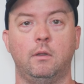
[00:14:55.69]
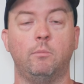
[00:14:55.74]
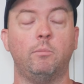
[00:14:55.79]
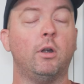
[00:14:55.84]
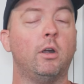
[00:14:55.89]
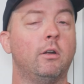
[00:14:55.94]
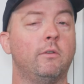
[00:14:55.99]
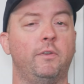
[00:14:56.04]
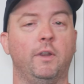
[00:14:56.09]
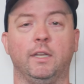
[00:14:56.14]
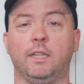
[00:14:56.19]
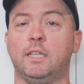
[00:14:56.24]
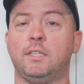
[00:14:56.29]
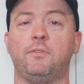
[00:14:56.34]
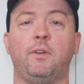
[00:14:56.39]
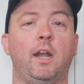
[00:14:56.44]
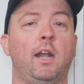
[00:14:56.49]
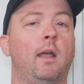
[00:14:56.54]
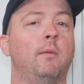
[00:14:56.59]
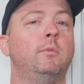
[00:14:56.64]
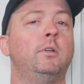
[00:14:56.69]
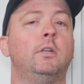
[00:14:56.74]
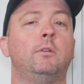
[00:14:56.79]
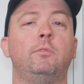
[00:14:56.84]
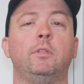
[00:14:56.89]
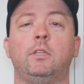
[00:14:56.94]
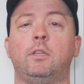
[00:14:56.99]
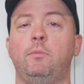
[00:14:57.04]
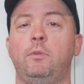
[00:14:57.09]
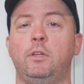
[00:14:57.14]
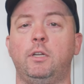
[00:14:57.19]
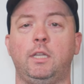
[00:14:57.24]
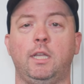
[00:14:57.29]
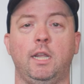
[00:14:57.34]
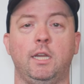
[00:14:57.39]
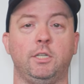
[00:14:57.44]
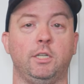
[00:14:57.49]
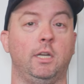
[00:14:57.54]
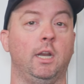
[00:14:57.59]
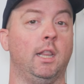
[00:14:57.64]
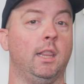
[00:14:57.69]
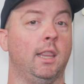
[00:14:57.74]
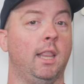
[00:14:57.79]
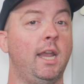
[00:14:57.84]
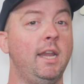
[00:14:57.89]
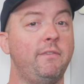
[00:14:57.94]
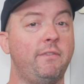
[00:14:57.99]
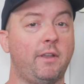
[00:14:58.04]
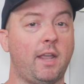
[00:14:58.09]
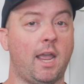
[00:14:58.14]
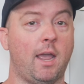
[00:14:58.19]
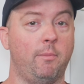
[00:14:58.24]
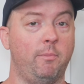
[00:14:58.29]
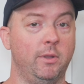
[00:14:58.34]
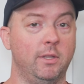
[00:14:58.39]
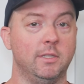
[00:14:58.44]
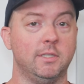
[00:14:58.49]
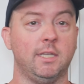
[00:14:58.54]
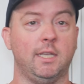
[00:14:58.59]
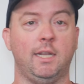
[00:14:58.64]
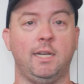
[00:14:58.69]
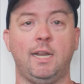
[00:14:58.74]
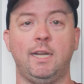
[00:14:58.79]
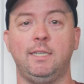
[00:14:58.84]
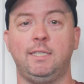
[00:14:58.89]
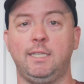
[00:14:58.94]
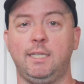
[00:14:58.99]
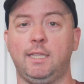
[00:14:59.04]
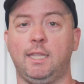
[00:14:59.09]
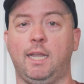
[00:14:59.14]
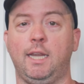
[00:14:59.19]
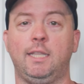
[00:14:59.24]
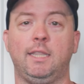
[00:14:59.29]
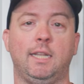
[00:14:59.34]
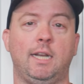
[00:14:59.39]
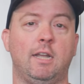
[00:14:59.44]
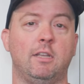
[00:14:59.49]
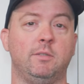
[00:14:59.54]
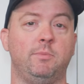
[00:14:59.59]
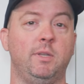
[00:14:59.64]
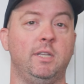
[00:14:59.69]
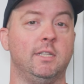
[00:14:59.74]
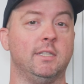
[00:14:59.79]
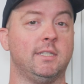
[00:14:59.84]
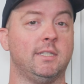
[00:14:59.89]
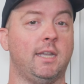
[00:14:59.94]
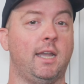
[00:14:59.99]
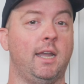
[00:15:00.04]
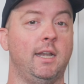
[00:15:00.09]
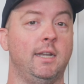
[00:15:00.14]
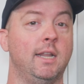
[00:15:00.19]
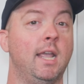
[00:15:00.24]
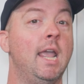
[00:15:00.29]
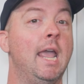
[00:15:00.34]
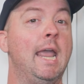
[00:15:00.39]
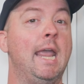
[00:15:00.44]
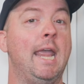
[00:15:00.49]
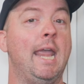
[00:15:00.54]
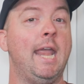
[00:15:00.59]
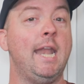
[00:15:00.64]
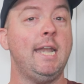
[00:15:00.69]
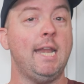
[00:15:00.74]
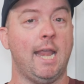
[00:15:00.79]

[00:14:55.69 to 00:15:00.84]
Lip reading: perfect. That's fine. I'm good with communication. Life happens, and I did like that I was being signed an